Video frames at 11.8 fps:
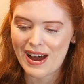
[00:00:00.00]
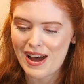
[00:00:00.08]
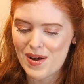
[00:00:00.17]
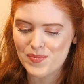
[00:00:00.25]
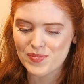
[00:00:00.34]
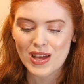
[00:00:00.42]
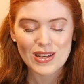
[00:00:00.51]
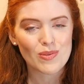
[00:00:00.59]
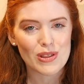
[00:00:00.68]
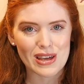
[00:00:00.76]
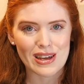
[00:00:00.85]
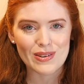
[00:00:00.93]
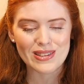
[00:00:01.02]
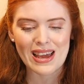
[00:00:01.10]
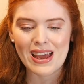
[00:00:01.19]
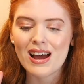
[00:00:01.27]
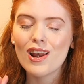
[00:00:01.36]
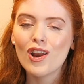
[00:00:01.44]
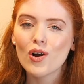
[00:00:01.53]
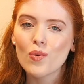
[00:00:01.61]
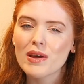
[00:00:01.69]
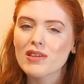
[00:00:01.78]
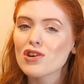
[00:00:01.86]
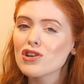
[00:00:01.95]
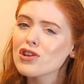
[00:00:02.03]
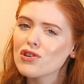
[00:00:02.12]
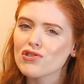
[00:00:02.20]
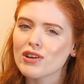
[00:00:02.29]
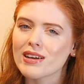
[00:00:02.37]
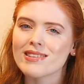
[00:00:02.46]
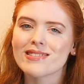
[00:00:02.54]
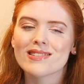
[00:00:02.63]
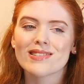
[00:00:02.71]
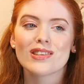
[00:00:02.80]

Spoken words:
That's one thing I would say, along with good nutrients.